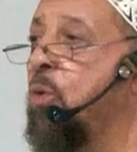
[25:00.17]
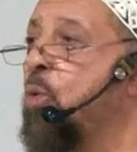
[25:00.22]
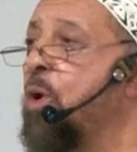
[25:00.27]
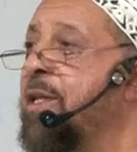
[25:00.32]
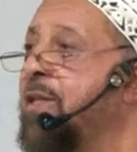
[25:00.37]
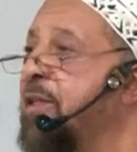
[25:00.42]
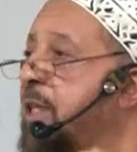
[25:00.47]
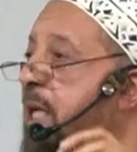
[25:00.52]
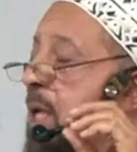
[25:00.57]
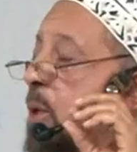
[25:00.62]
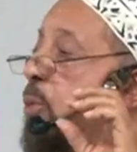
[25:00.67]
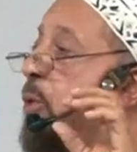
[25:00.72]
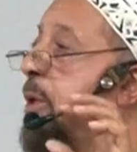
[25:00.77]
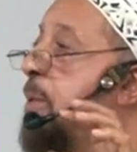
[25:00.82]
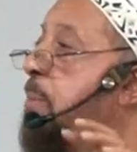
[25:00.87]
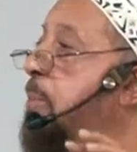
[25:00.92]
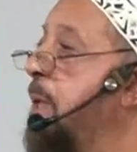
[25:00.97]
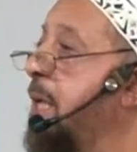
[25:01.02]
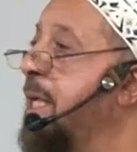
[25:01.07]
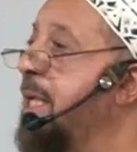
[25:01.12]
when there
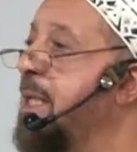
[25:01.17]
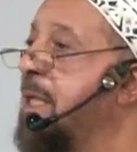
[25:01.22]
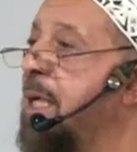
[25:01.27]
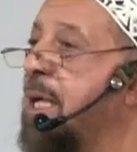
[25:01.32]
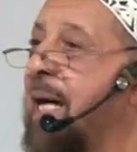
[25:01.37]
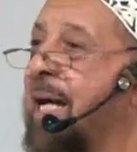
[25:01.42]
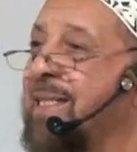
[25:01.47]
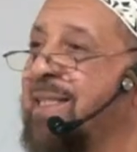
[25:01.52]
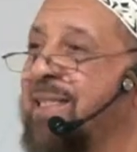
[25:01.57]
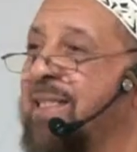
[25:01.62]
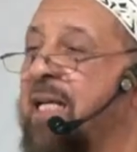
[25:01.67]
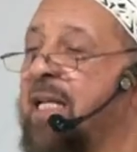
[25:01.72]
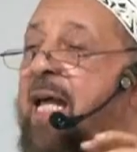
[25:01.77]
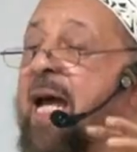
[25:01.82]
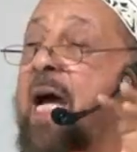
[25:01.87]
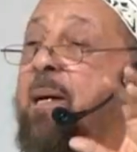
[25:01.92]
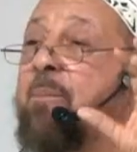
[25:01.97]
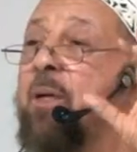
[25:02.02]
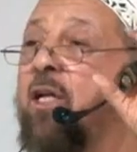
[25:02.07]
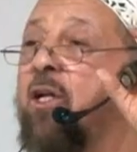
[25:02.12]
would be a
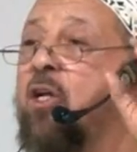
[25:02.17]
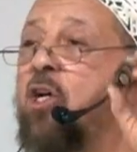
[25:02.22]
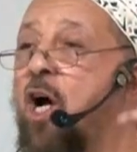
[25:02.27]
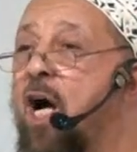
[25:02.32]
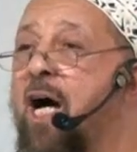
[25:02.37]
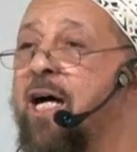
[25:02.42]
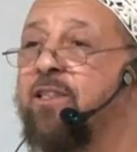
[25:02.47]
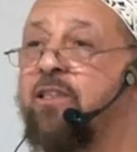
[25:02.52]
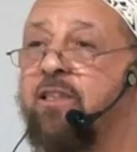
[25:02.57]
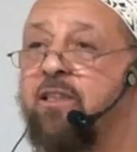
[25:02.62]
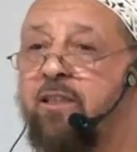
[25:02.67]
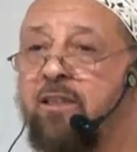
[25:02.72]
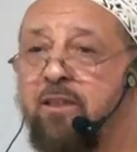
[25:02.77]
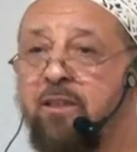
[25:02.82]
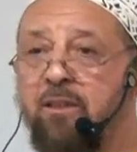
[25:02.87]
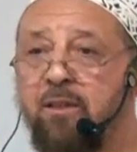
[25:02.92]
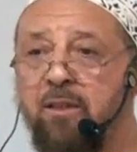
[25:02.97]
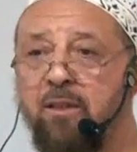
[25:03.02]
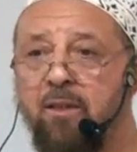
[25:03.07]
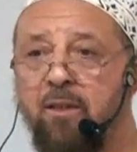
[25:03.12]
salam al-khas,
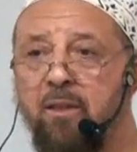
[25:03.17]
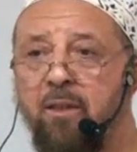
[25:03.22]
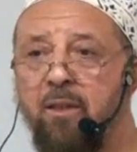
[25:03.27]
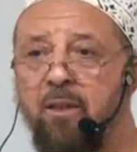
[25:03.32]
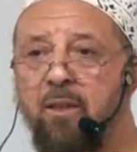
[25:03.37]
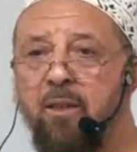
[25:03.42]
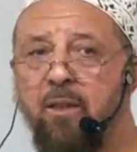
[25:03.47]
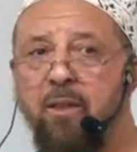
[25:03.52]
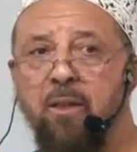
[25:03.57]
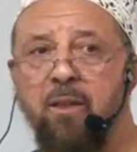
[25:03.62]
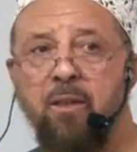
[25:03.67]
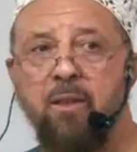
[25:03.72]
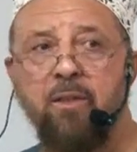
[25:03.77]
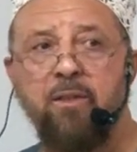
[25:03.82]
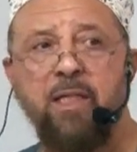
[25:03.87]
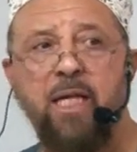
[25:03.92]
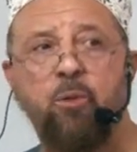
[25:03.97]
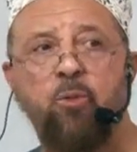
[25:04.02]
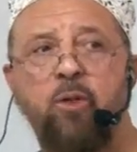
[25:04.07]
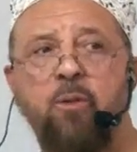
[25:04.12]

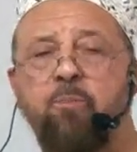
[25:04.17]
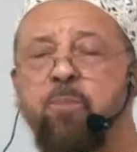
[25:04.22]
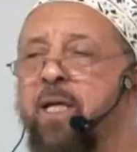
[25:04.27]
there would